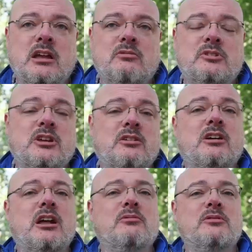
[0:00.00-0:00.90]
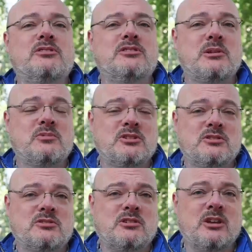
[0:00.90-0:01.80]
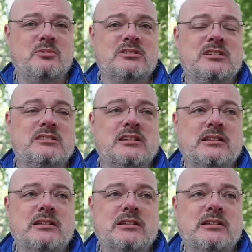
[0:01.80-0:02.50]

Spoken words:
which I won't attempt to describe in detail